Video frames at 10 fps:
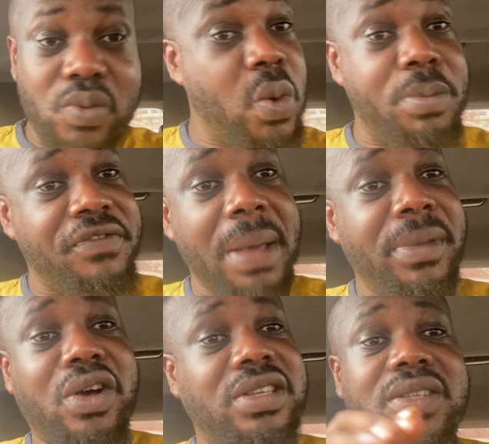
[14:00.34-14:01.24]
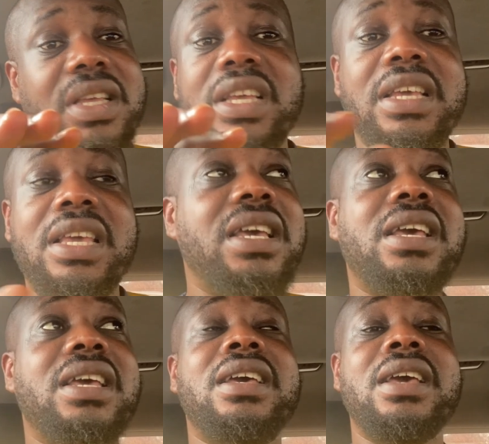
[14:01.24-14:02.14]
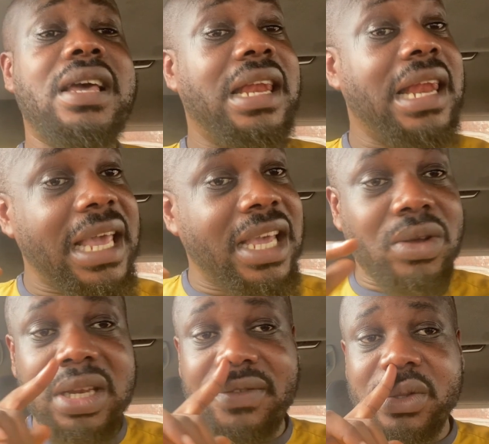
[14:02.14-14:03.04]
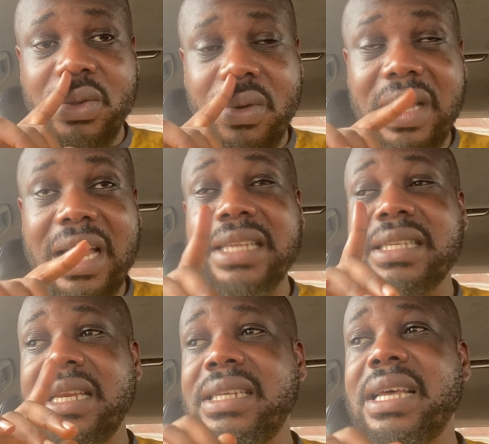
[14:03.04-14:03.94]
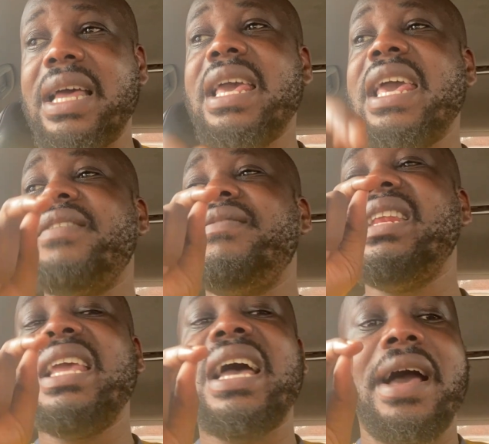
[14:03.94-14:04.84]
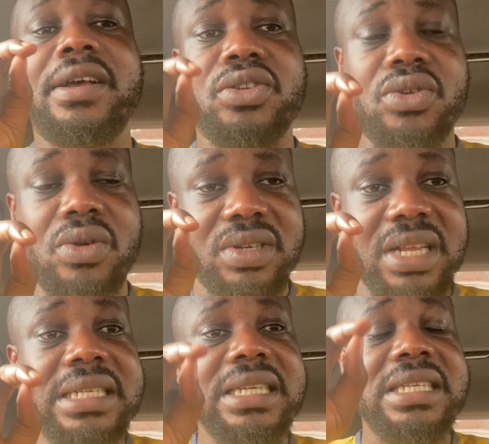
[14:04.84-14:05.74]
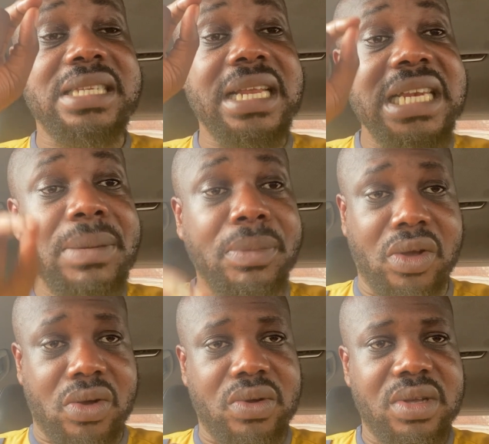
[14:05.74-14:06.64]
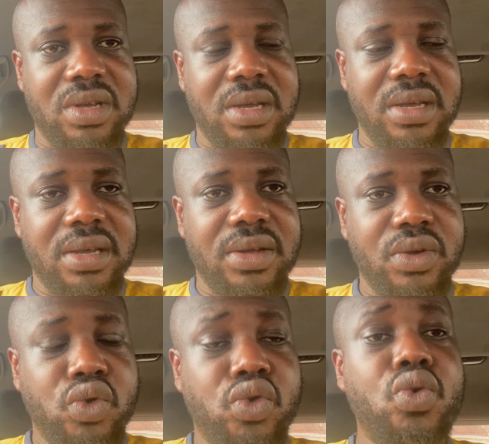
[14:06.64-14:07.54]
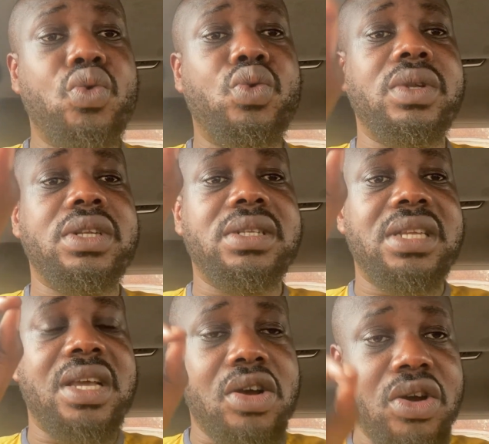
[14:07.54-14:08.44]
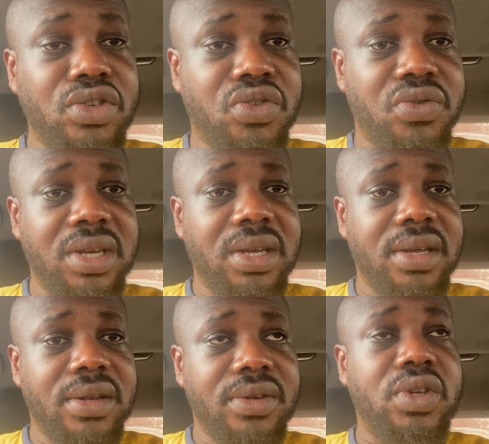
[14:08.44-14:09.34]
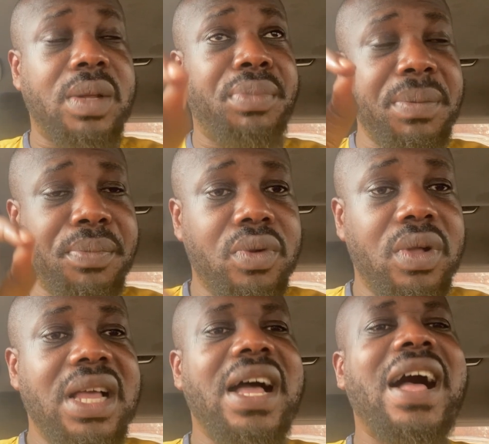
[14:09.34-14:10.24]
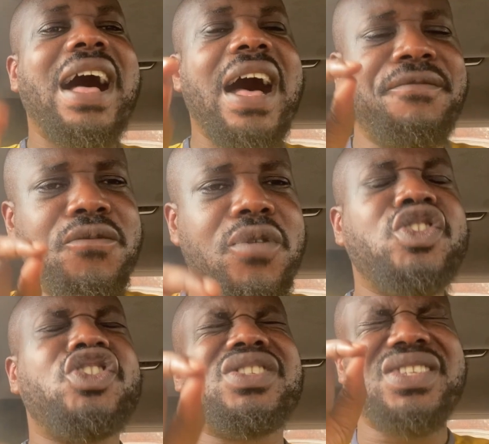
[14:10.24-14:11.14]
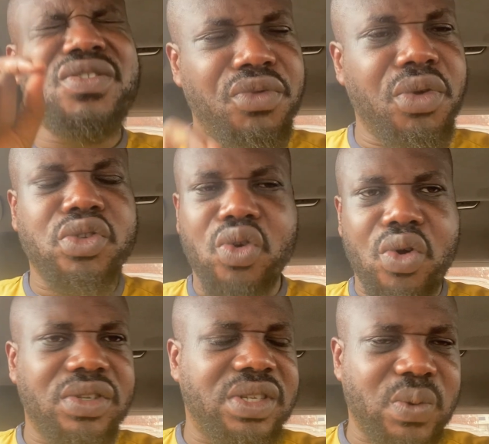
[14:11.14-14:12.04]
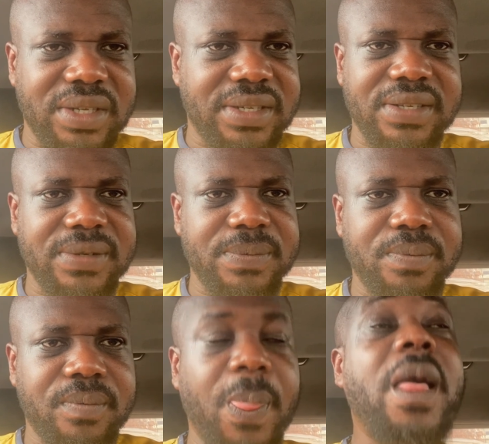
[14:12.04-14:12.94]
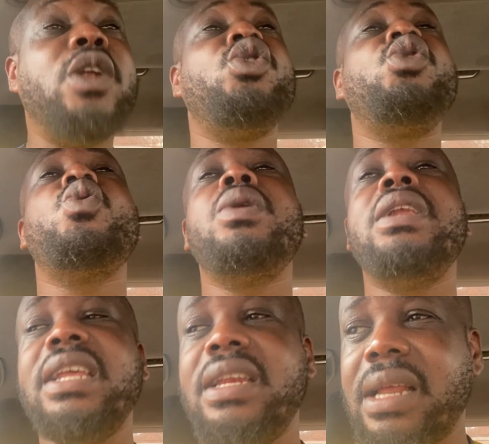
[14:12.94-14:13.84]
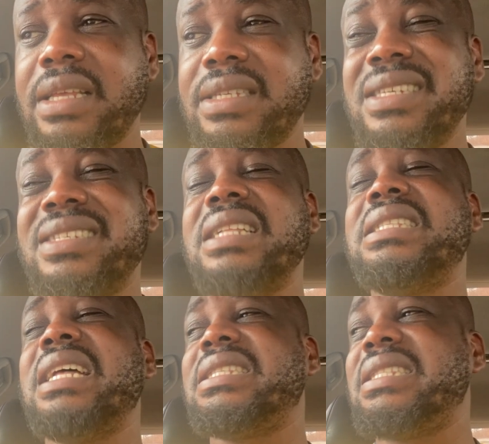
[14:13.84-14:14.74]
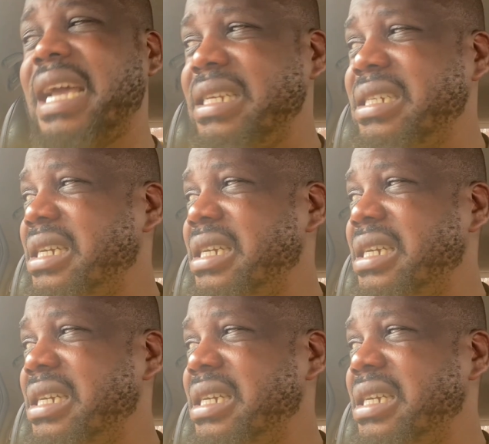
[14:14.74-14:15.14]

will be fine, because he, like it or leave it, as a leader, any action that is inimical to the country, to the people, have serious consequences. No leader since 1999